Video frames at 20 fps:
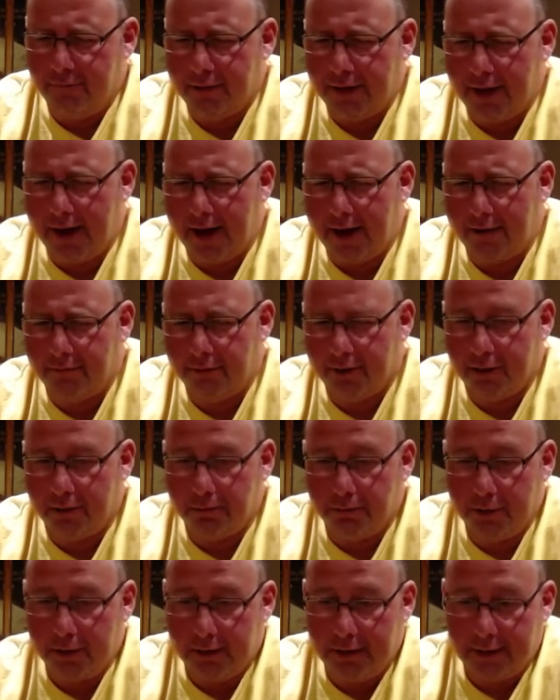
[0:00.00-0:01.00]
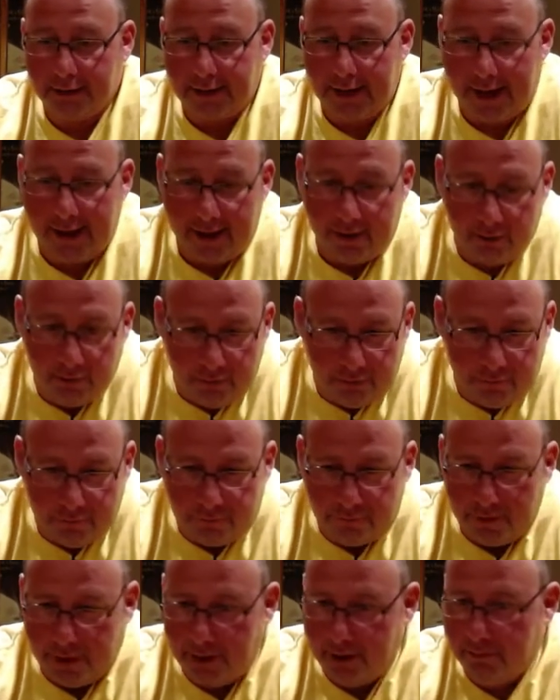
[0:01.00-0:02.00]
they have, like, a big Italian
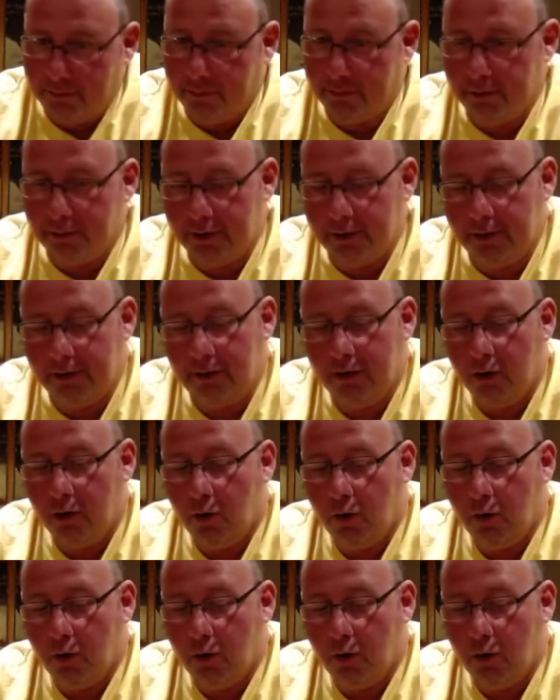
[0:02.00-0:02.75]
family,